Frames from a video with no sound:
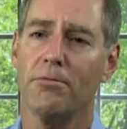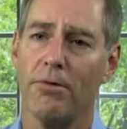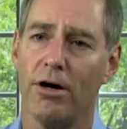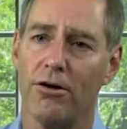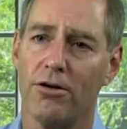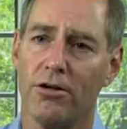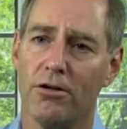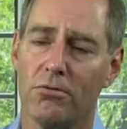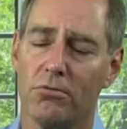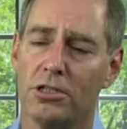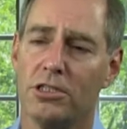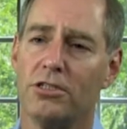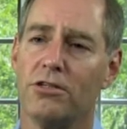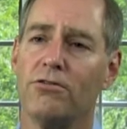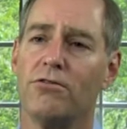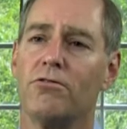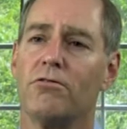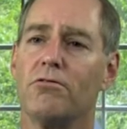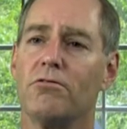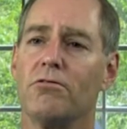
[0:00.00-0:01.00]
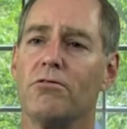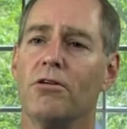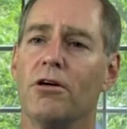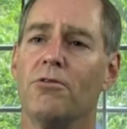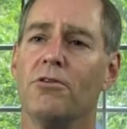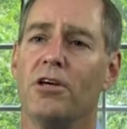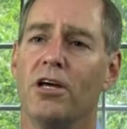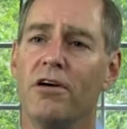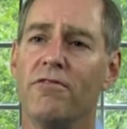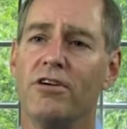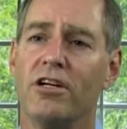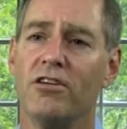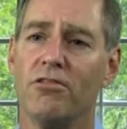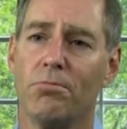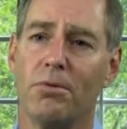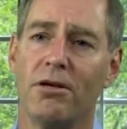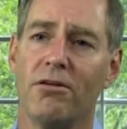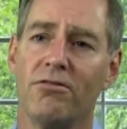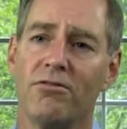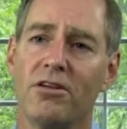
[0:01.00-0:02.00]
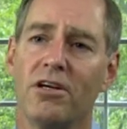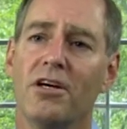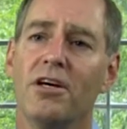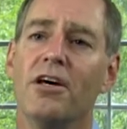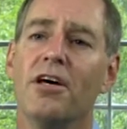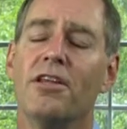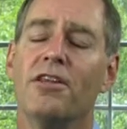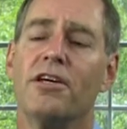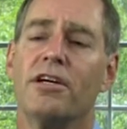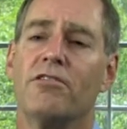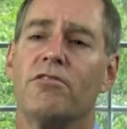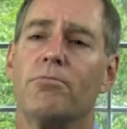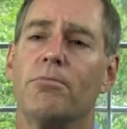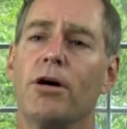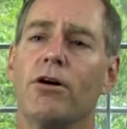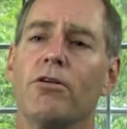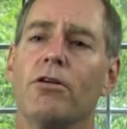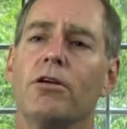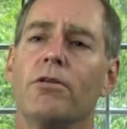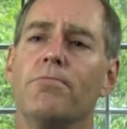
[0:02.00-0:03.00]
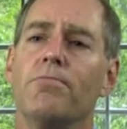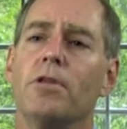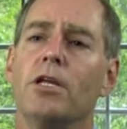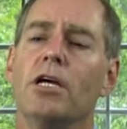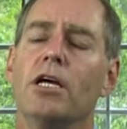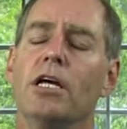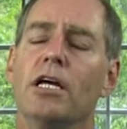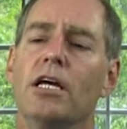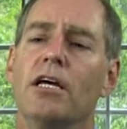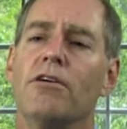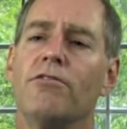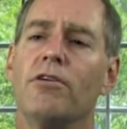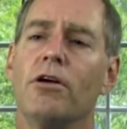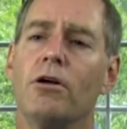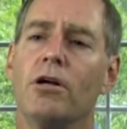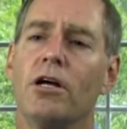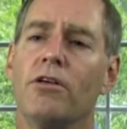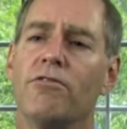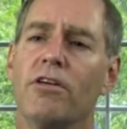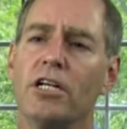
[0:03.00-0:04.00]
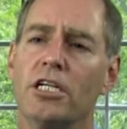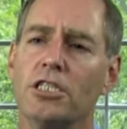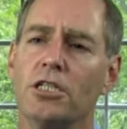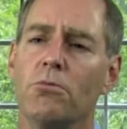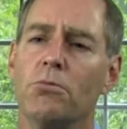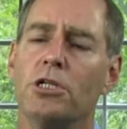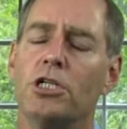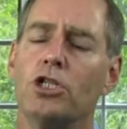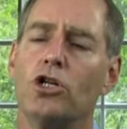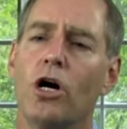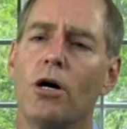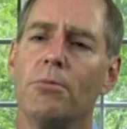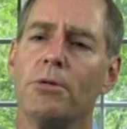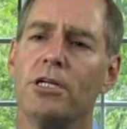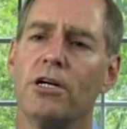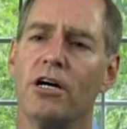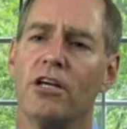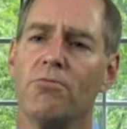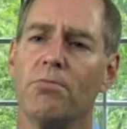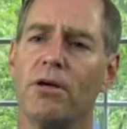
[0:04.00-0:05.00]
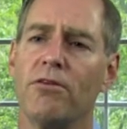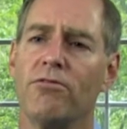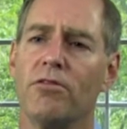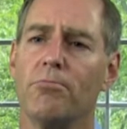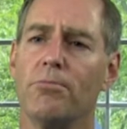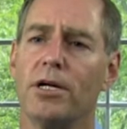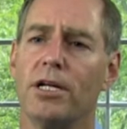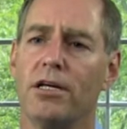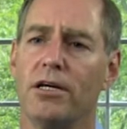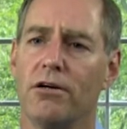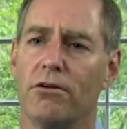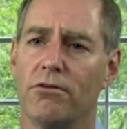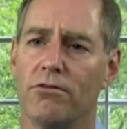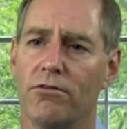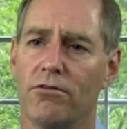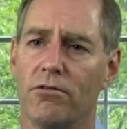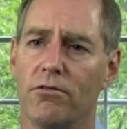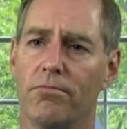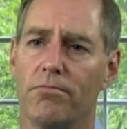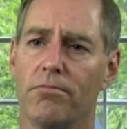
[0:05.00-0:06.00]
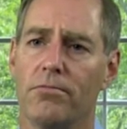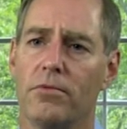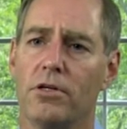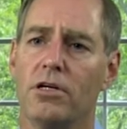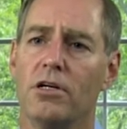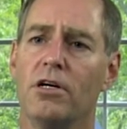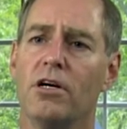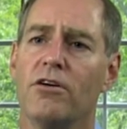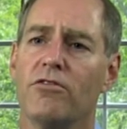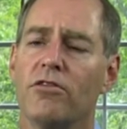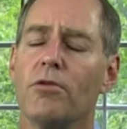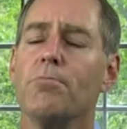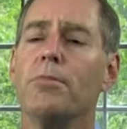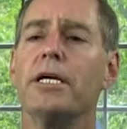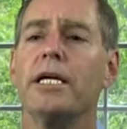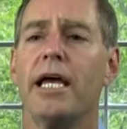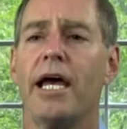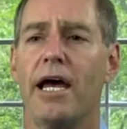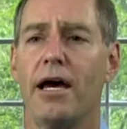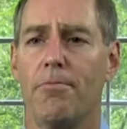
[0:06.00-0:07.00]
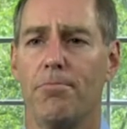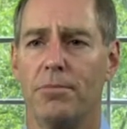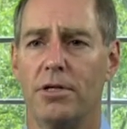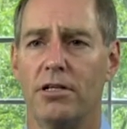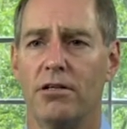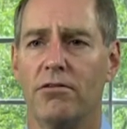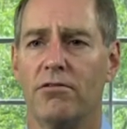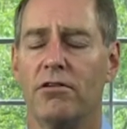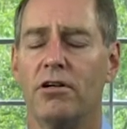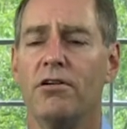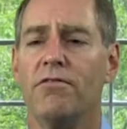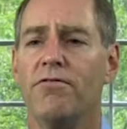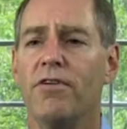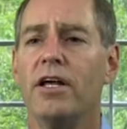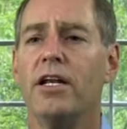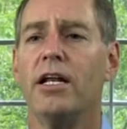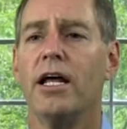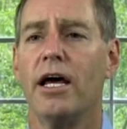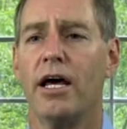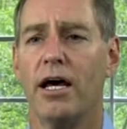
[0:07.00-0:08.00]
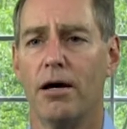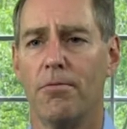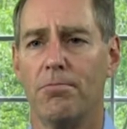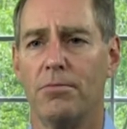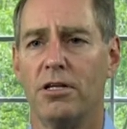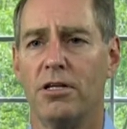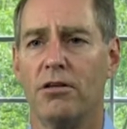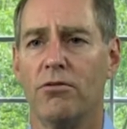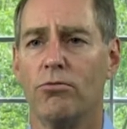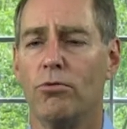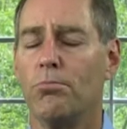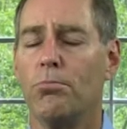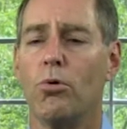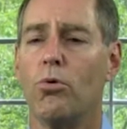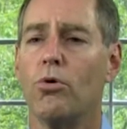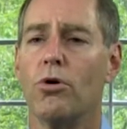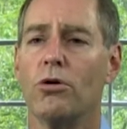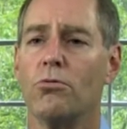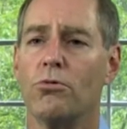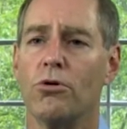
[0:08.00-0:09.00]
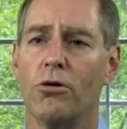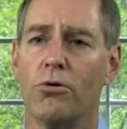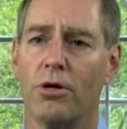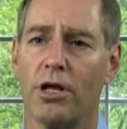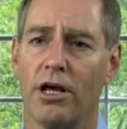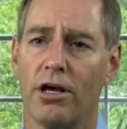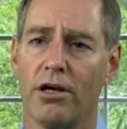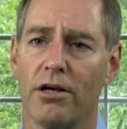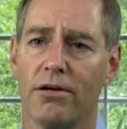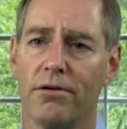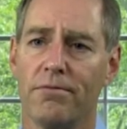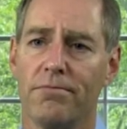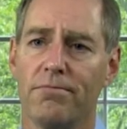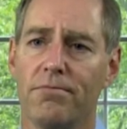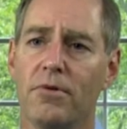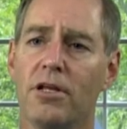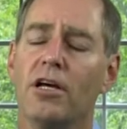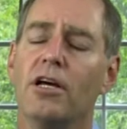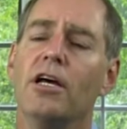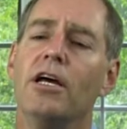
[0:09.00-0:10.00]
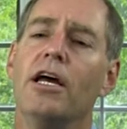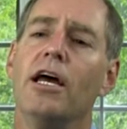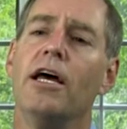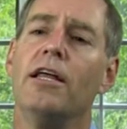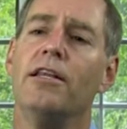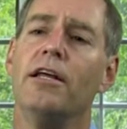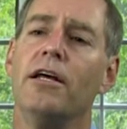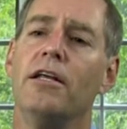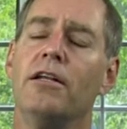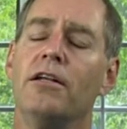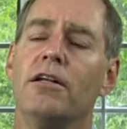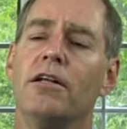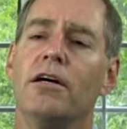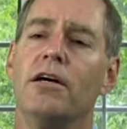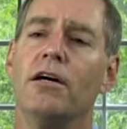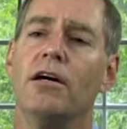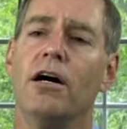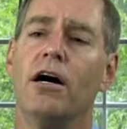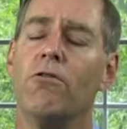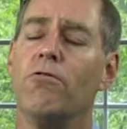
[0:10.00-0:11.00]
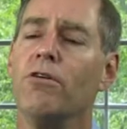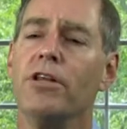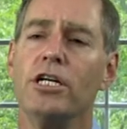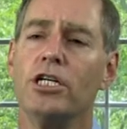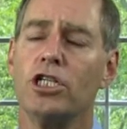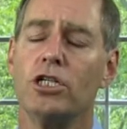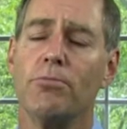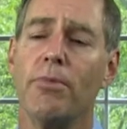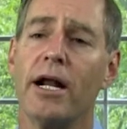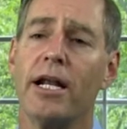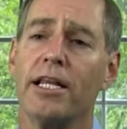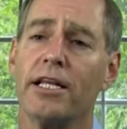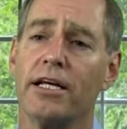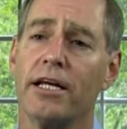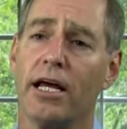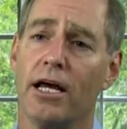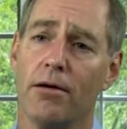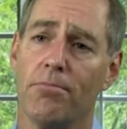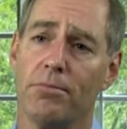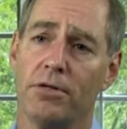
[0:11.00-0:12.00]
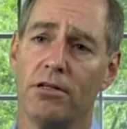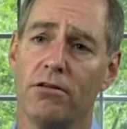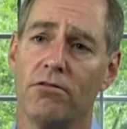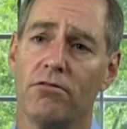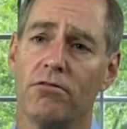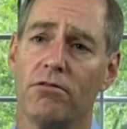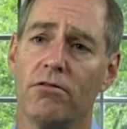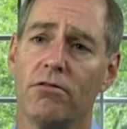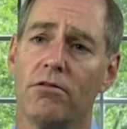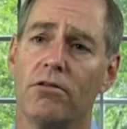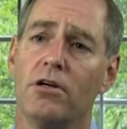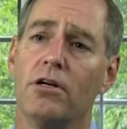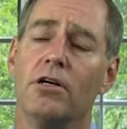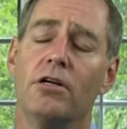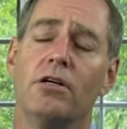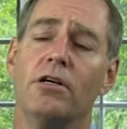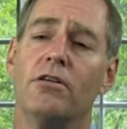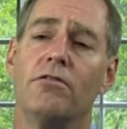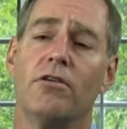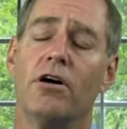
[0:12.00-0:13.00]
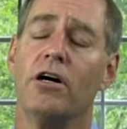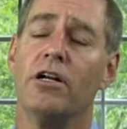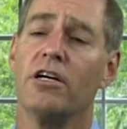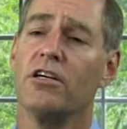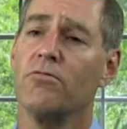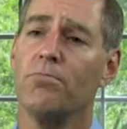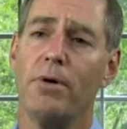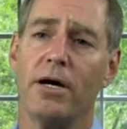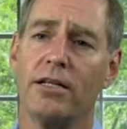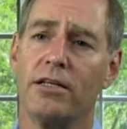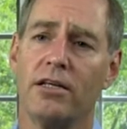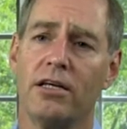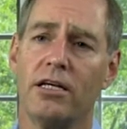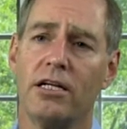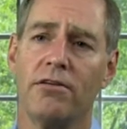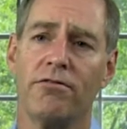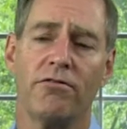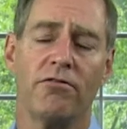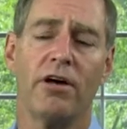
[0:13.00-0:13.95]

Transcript: about it, which is how the evidence-based thinks about it, is that essentially we're traumatized by somebody else. Something happens, an event happens. We're born, we're okay. And then a really traumatic thing happens. It's unexpected, it's